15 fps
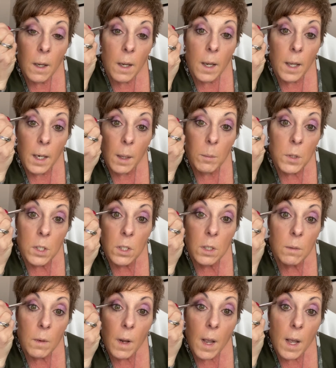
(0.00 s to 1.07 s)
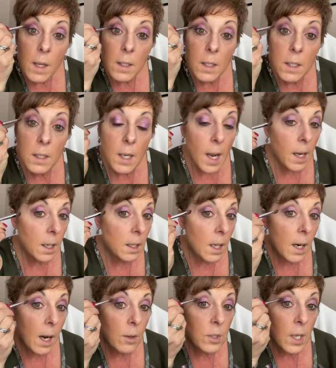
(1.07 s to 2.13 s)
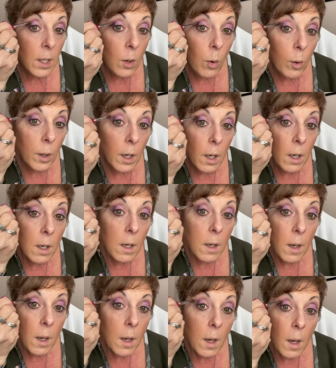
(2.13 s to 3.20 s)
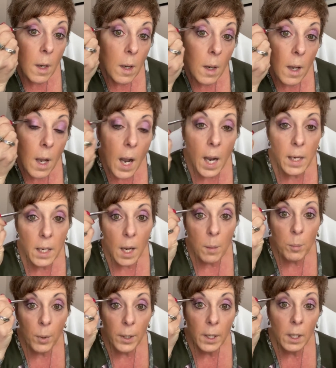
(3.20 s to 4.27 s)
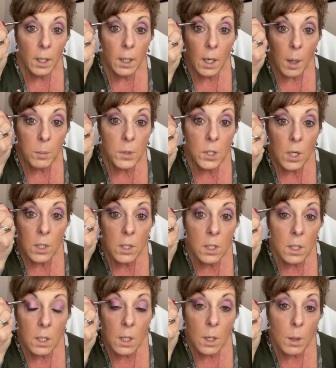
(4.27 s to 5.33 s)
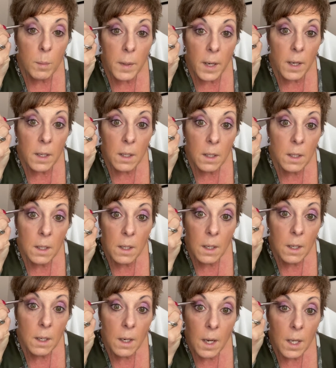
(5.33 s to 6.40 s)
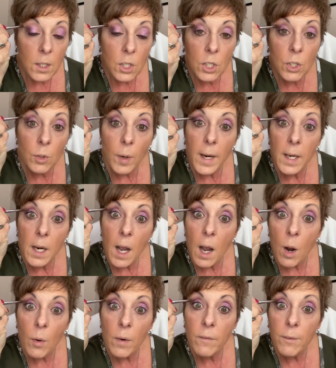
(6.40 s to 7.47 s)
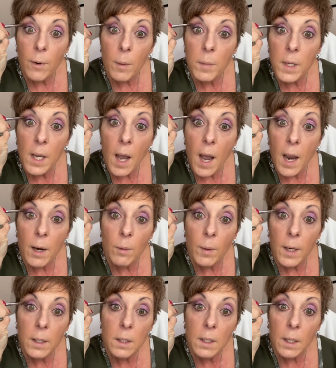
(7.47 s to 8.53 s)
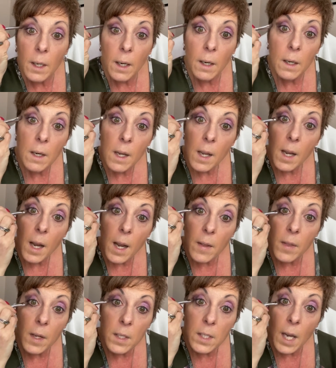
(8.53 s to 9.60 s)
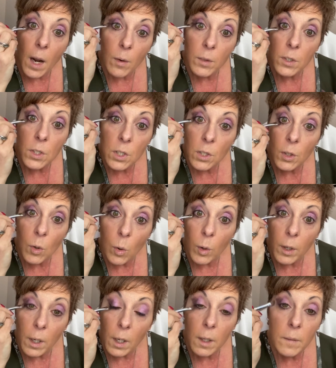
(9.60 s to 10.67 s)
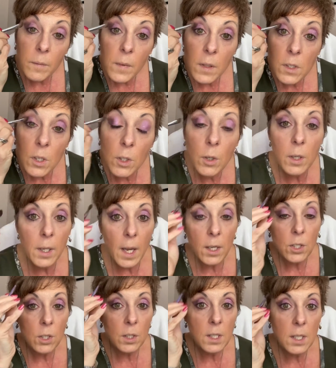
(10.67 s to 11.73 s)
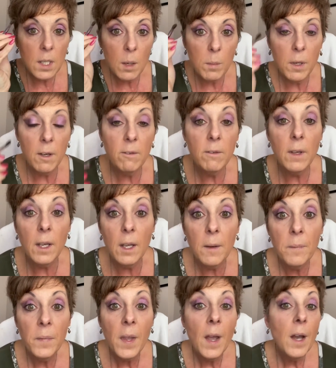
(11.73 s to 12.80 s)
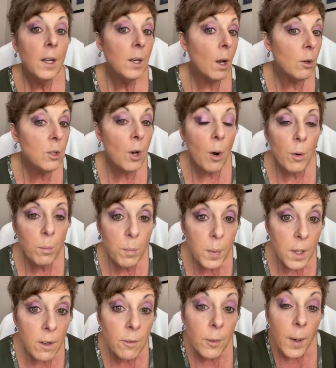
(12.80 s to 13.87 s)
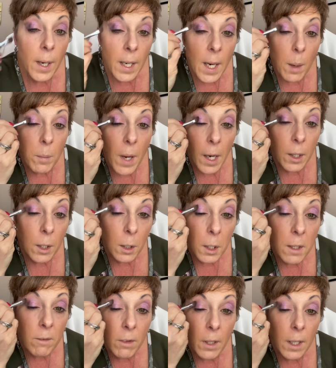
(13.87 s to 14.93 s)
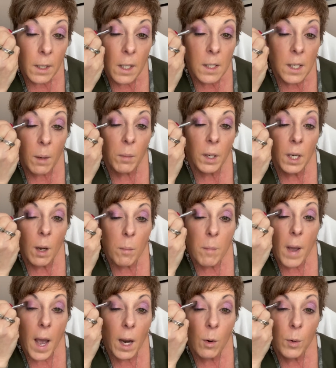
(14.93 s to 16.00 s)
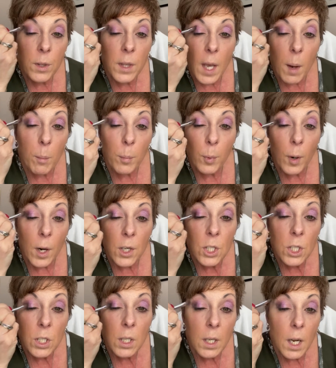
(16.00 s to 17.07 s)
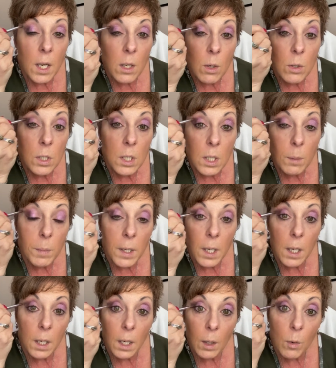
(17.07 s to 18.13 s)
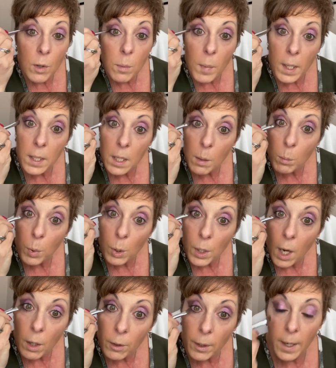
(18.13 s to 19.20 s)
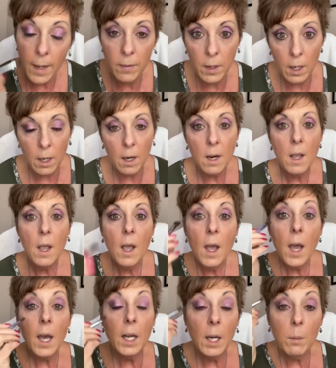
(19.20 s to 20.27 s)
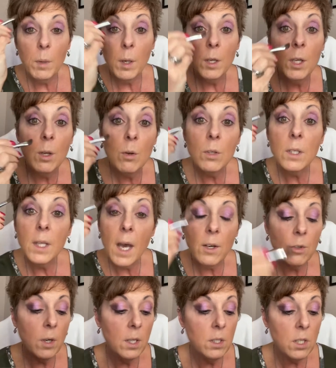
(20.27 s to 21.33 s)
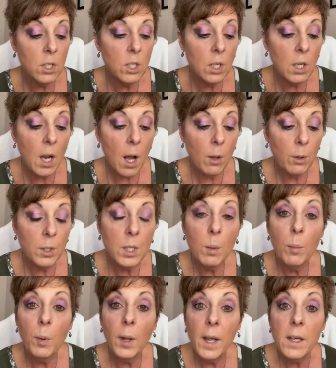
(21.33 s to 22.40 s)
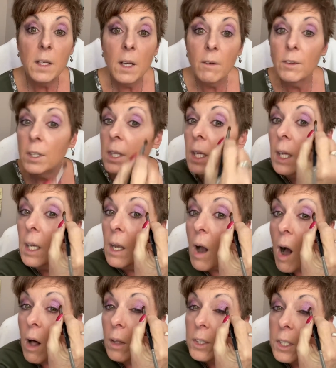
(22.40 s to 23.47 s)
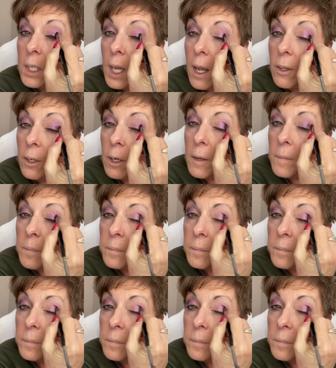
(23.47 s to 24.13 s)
And I'm just staying in that outside corner. I am bringing it up just a little bit, straight out from the eye right there, and then down into the corner. So you can actually see it be a V. Now don't be afraid, I'm not gonna leave it like this. I'm gonna come back with that brush that I used at the beginning with my Nimble color on there, and I'm gonna use that transition color to blend everything all together.